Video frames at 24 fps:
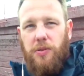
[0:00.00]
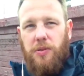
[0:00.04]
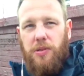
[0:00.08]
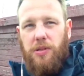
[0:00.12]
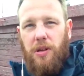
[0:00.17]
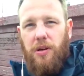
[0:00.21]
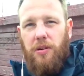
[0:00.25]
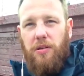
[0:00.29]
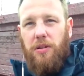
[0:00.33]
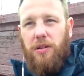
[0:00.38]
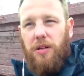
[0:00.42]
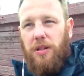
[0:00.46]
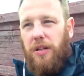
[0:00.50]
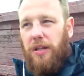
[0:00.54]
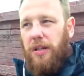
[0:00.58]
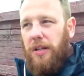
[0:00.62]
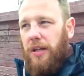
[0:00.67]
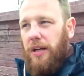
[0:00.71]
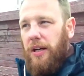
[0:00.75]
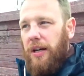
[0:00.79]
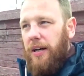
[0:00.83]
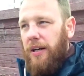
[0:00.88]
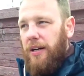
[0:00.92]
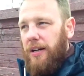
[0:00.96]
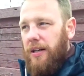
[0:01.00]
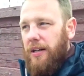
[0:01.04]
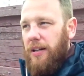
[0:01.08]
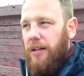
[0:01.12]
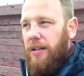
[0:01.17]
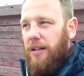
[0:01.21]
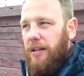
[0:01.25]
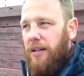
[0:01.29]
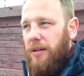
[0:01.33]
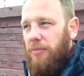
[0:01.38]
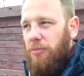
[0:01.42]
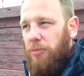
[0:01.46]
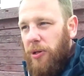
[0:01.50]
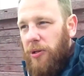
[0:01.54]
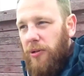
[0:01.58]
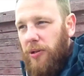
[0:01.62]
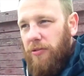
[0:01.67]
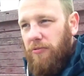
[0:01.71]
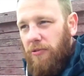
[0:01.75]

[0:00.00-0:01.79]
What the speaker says: So they built